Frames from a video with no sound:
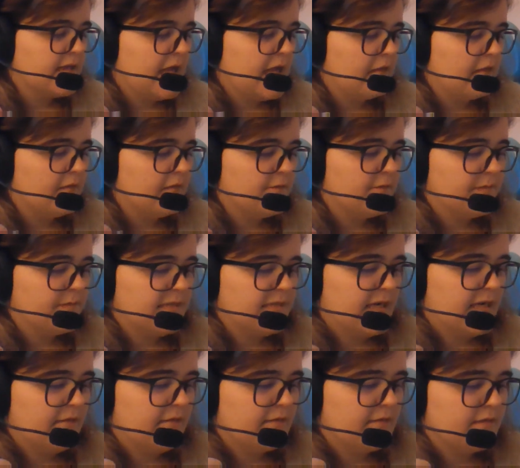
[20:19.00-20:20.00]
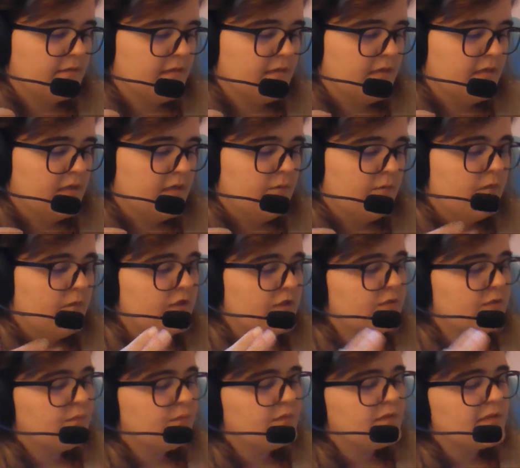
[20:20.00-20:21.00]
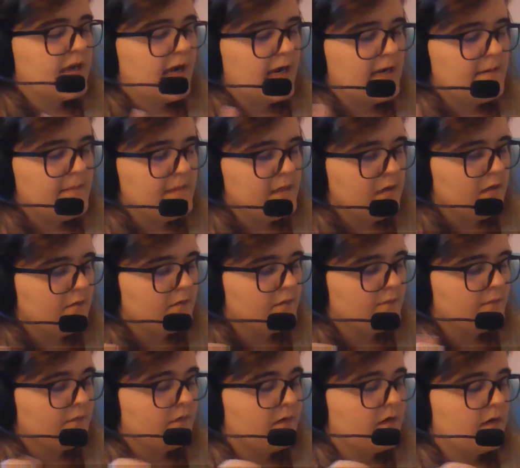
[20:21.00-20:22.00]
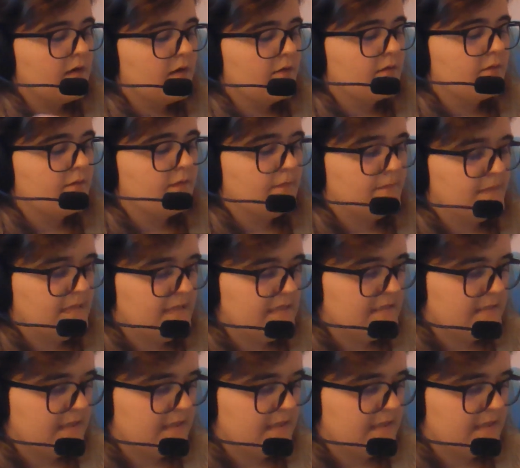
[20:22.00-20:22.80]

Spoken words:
calories of potatoes, which will tide me over for another 15